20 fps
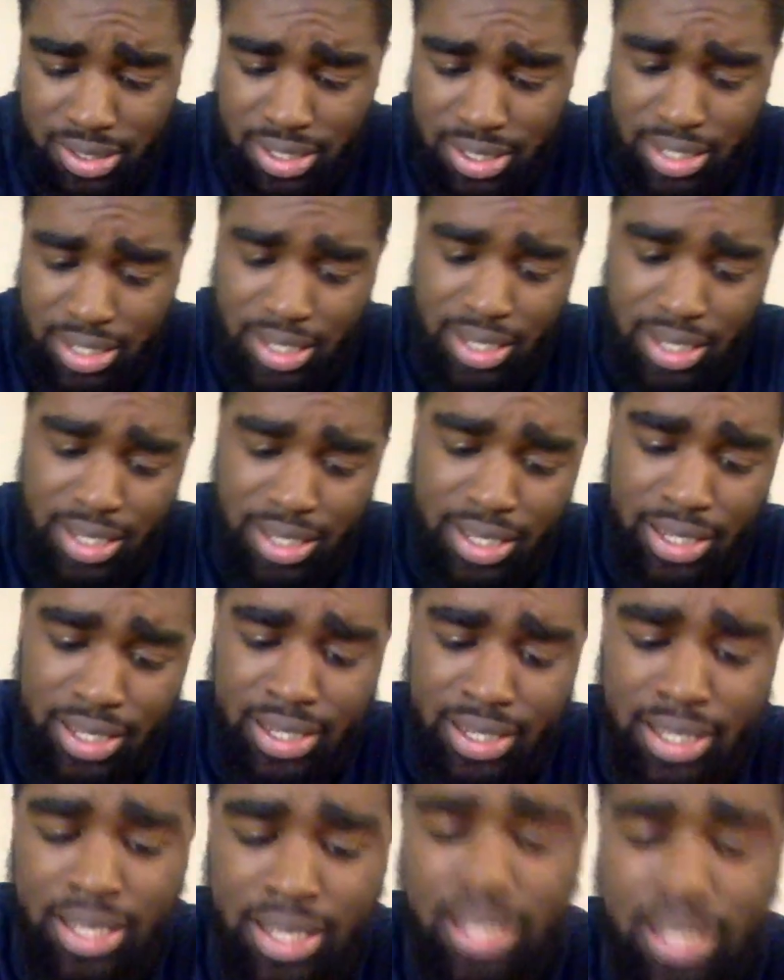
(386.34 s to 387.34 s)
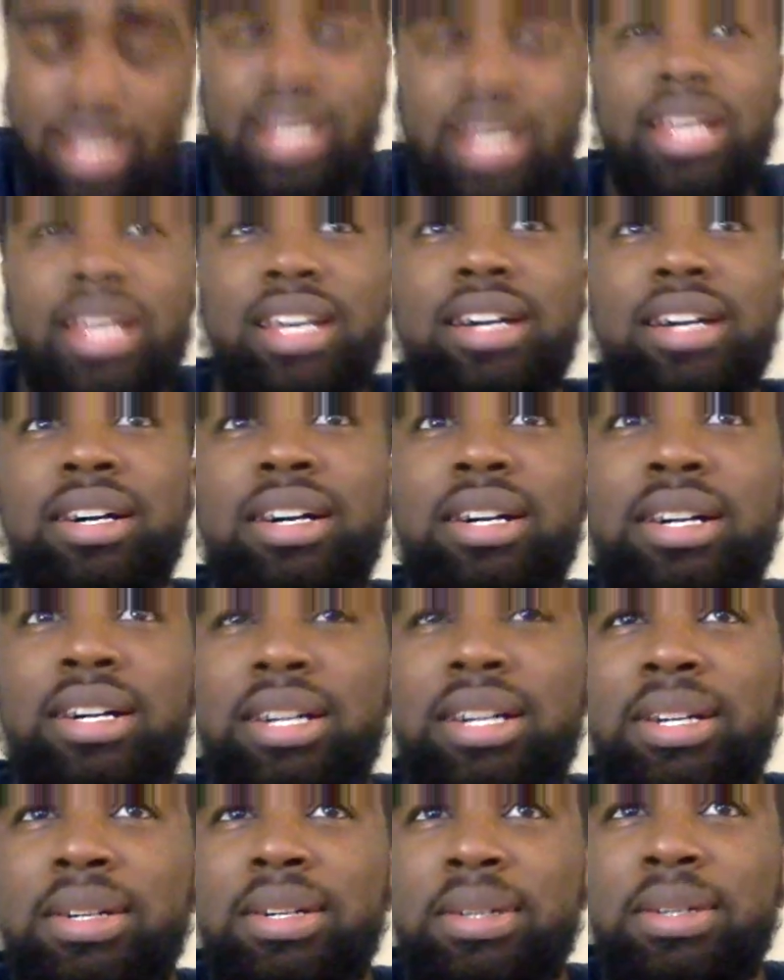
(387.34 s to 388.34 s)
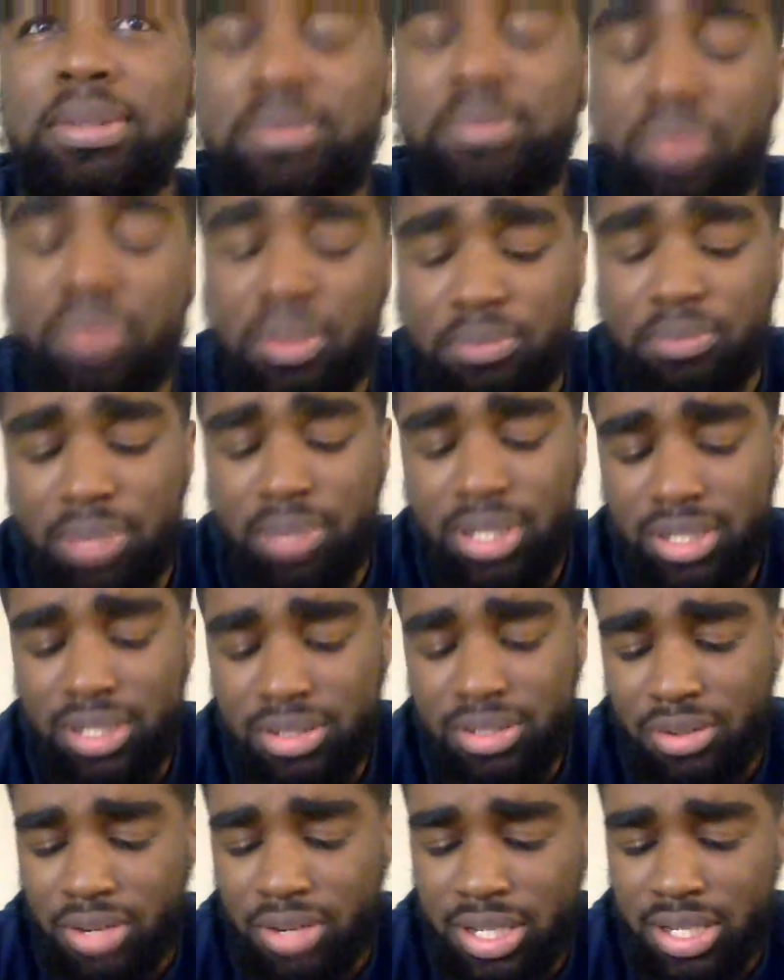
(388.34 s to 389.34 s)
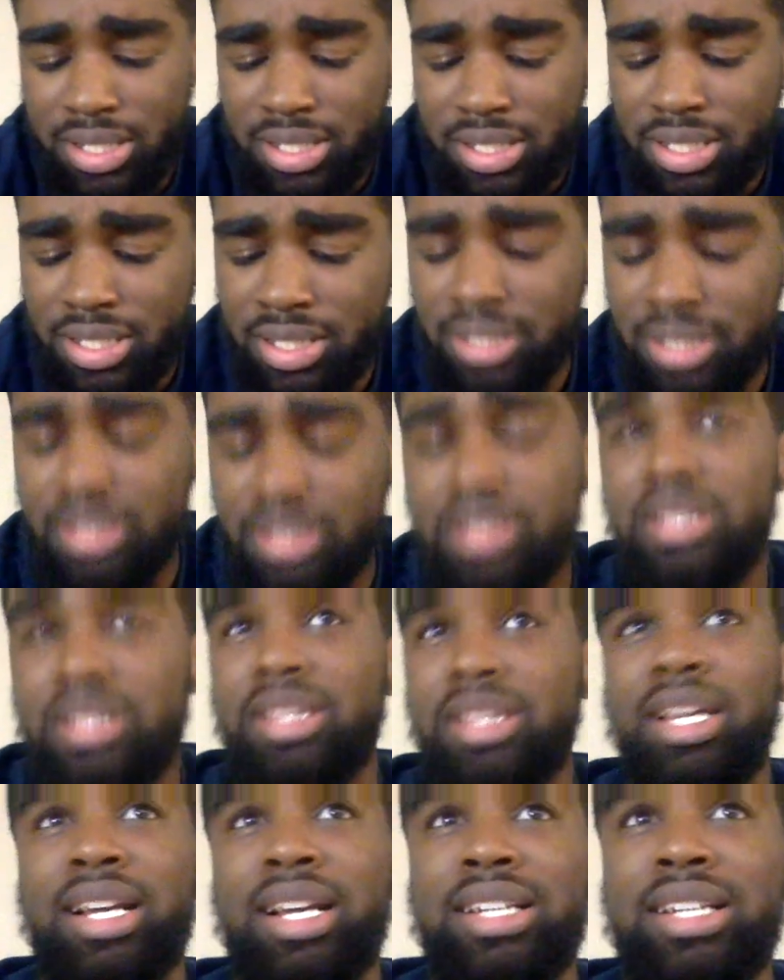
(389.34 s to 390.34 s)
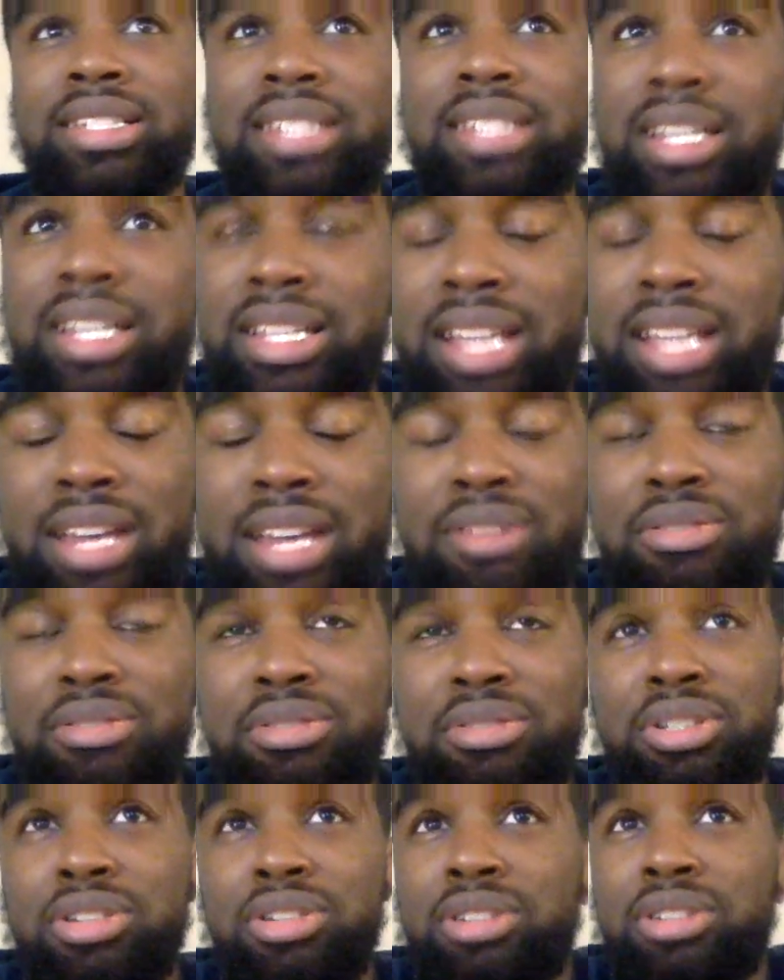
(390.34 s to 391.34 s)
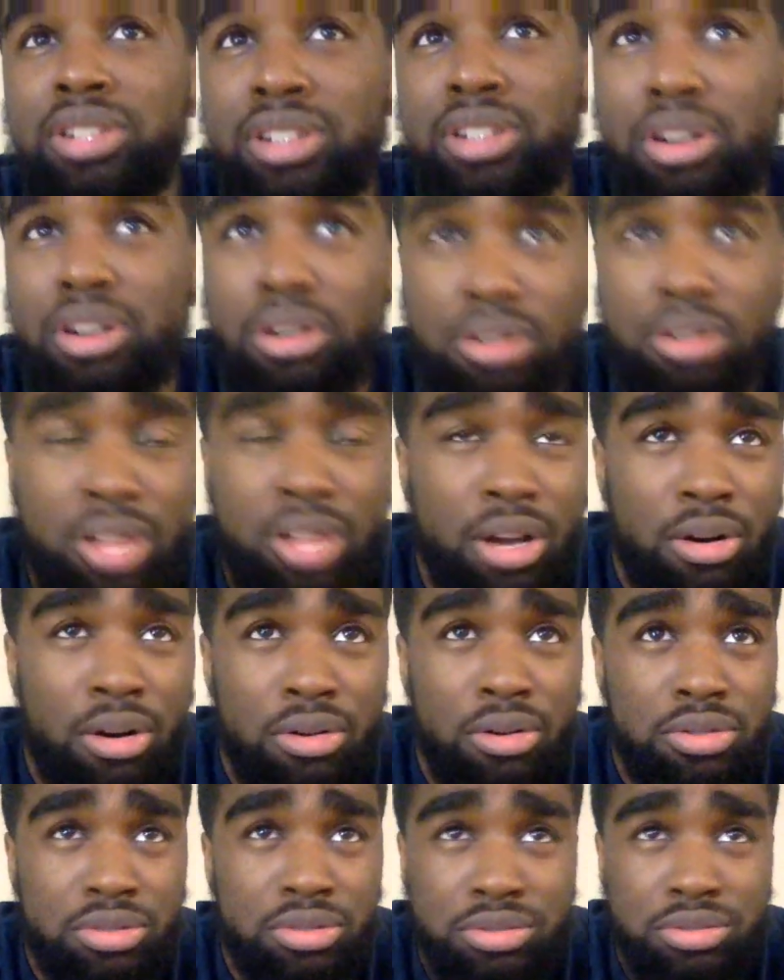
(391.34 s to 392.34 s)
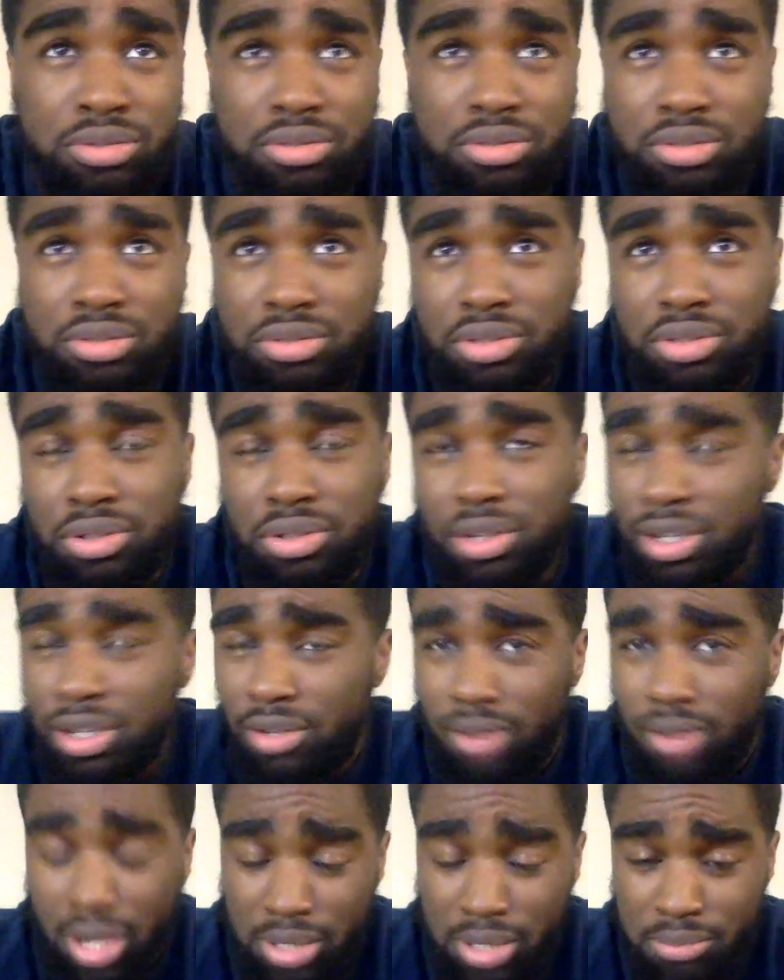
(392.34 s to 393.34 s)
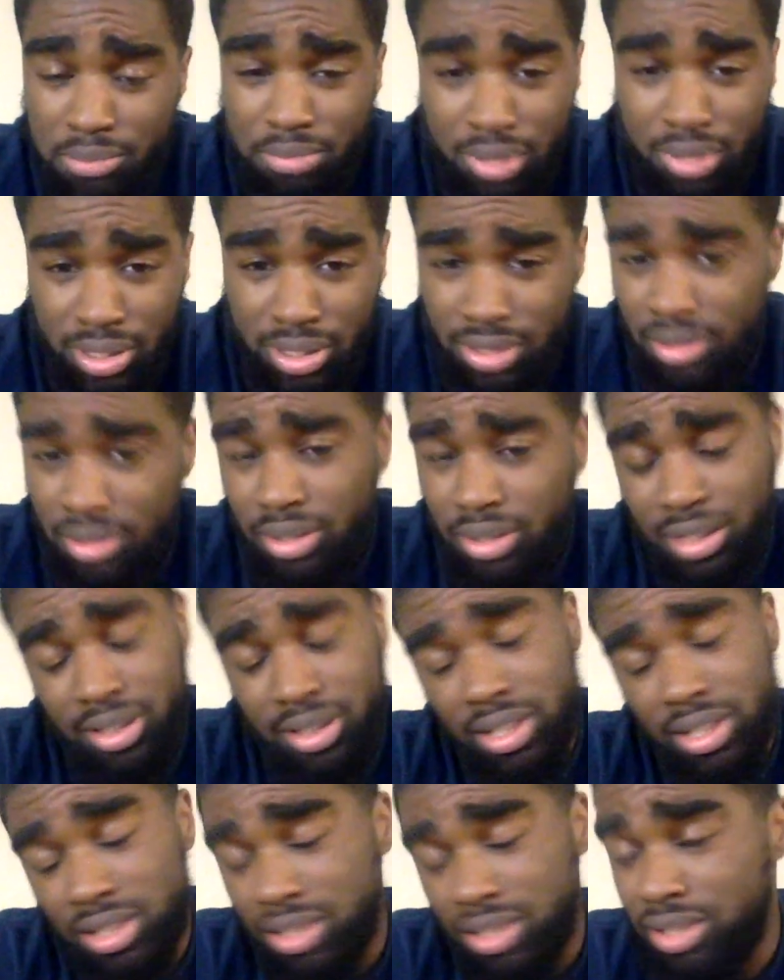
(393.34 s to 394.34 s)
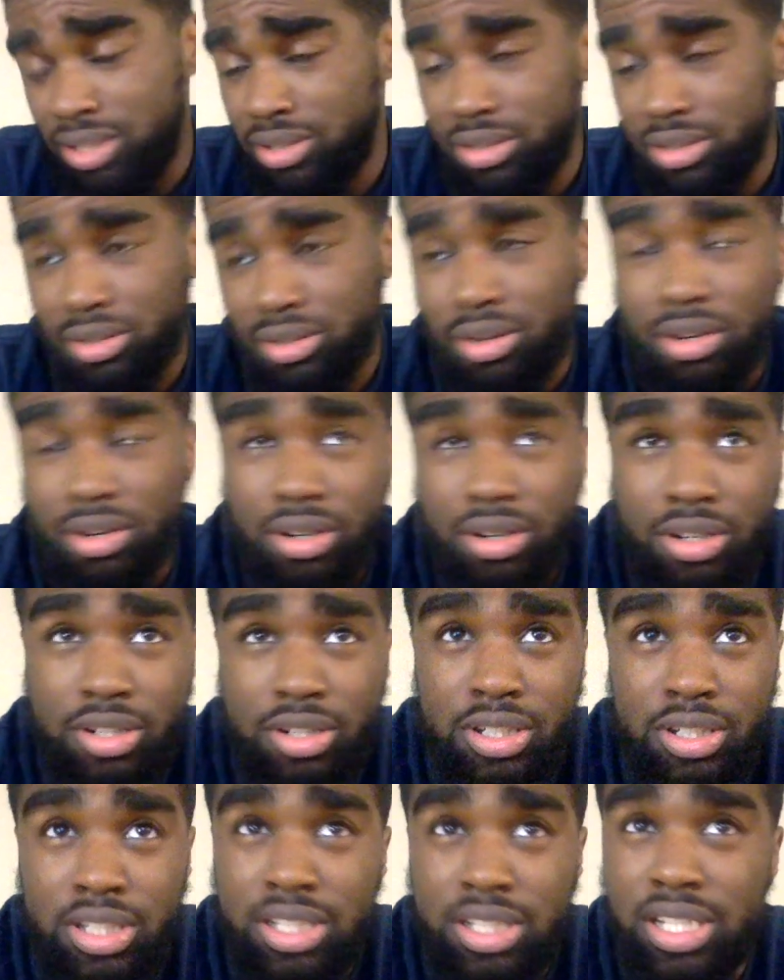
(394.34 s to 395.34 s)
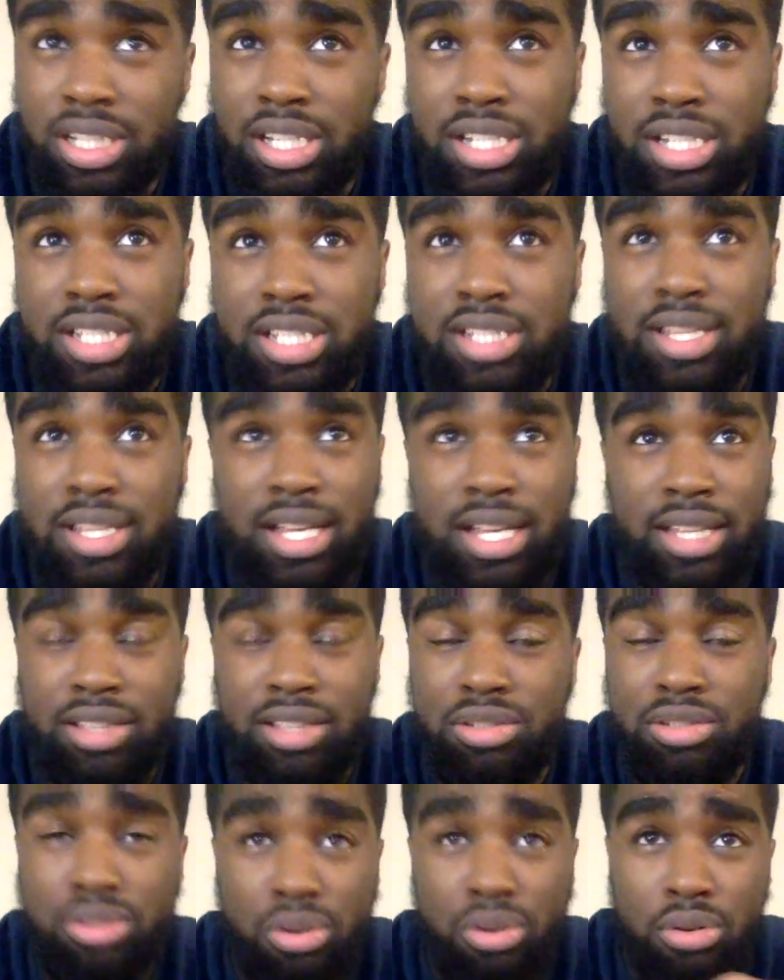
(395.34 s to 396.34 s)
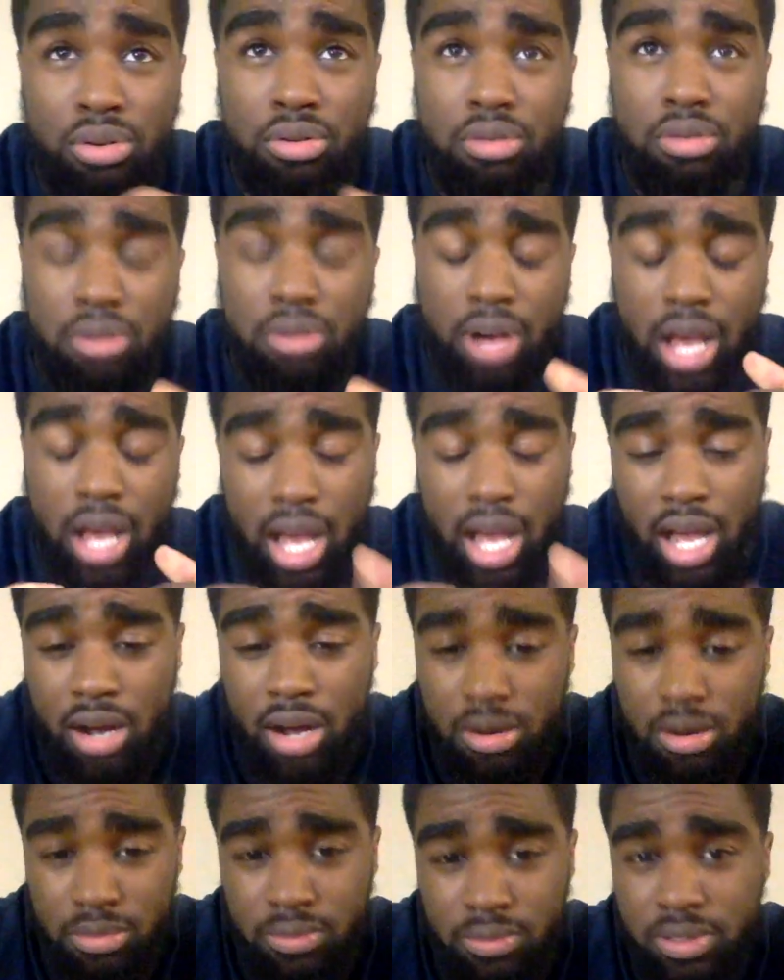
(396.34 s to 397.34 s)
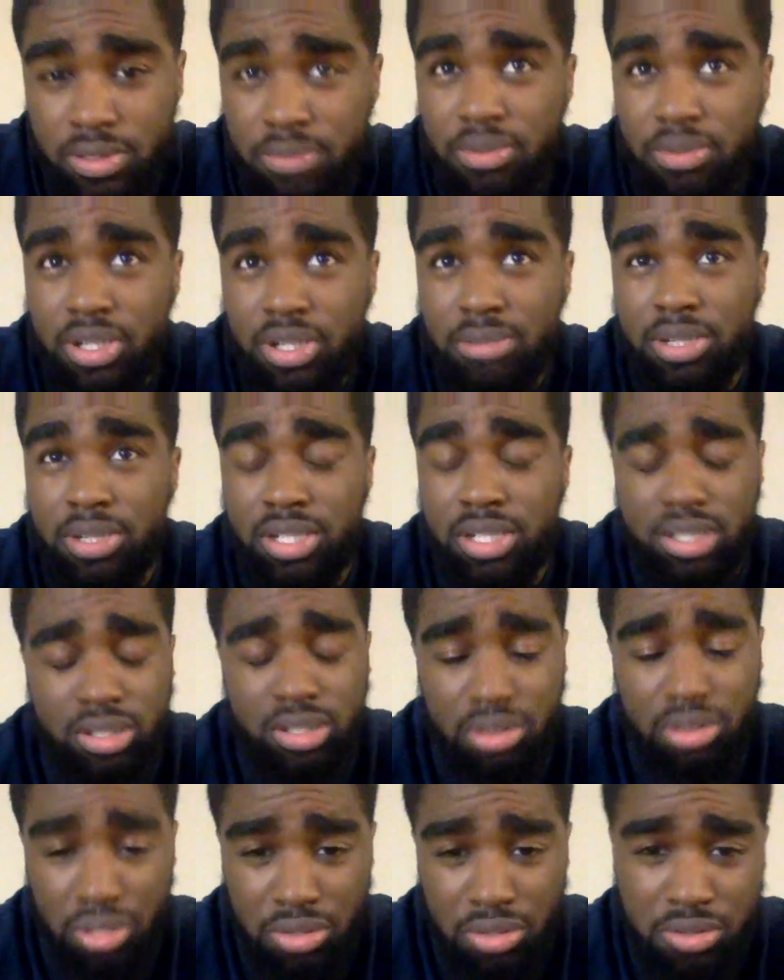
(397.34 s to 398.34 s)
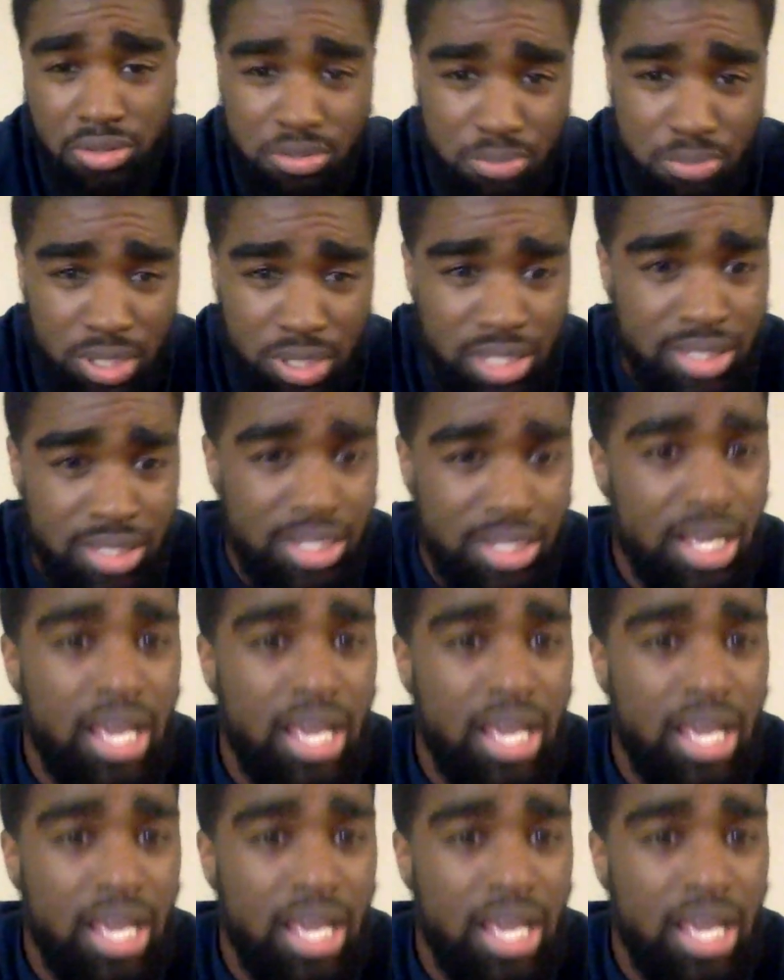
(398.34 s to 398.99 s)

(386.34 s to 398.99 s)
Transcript: God, the beat is crazy. Like I said, that old school New York grime beat, like that shit is hard, and it's like this whole album is pretty much those beats.